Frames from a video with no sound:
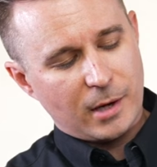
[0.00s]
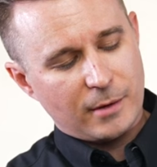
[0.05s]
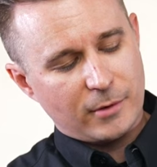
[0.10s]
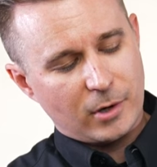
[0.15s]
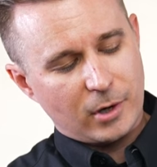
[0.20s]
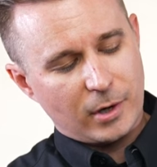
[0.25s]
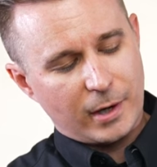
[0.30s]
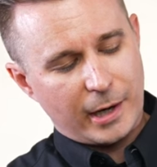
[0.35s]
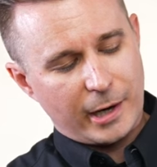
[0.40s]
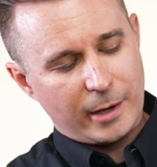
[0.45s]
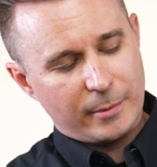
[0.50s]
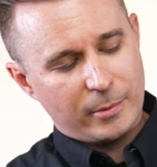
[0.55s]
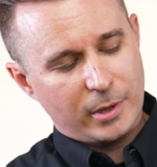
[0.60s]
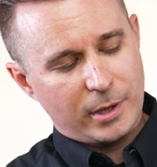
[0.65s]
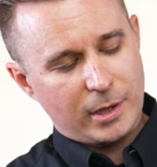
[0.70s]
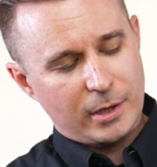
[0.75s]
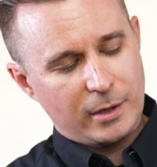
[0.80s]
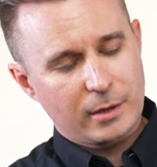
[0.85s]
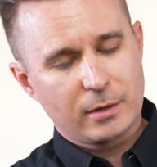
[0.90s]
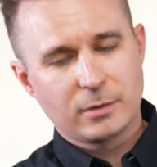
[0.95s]
of our hammer
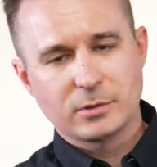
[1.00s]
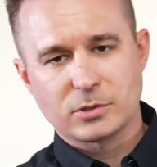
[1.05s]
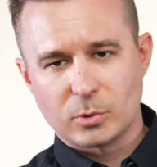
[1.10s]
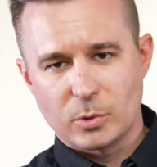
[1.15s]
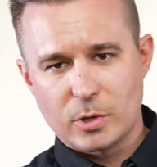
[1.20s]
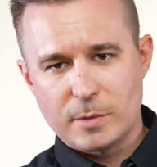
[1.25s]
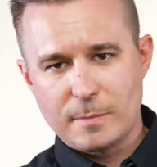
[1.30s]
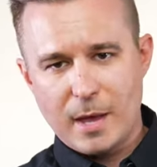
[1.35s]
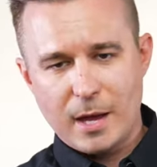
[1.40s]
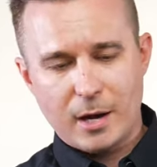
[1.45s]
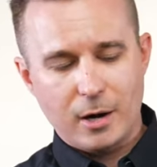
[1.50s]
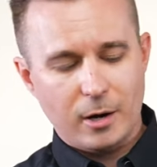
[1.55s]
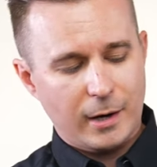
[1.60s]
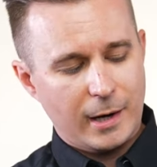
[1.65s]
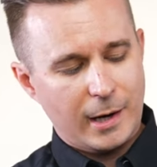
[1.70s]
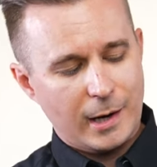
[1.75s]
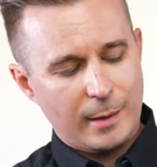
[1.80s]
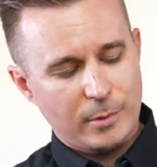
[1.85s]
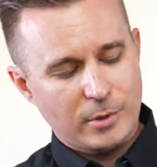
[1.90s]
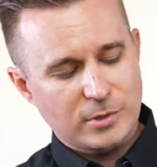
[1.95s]
here, so we make our
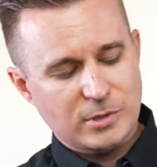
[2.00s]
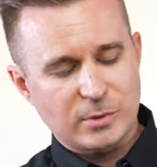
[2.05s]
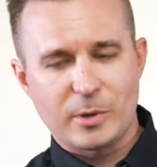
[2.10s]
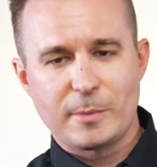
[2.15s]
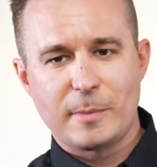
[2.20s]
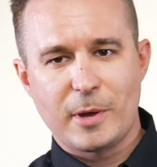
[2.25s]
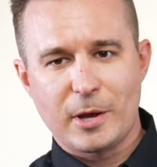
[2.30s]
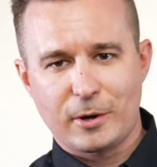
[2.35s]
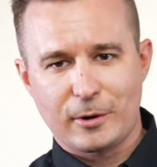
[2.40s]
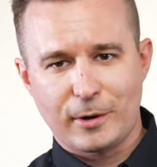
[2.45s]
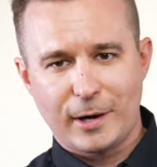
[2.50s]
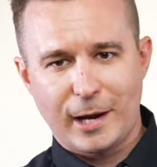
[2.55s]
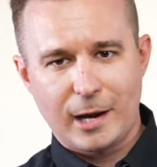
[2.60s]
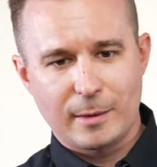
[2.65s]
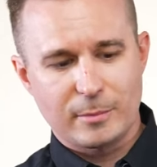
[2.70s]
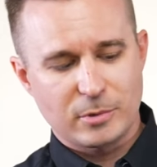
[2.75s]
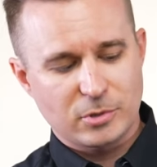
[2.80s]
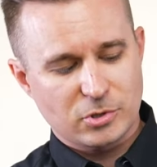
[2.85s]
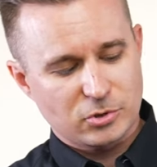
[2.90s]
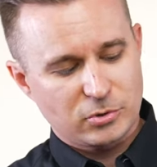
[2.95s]
hammers and we make our
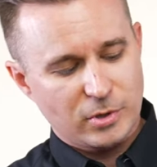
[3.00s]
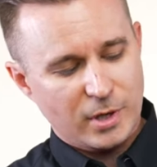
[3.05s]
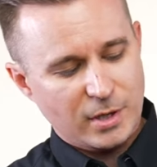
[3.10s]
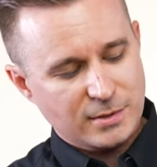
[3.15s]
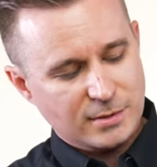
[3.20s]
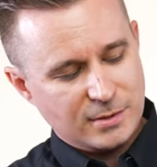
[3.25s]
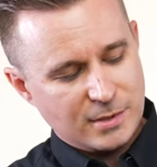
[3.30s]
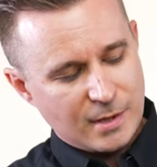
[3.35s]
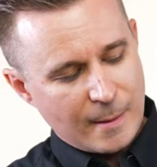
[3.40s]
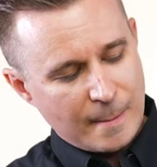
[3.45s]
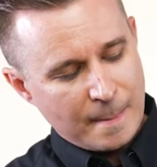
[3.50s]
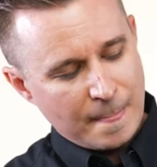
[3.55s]
hammer struts,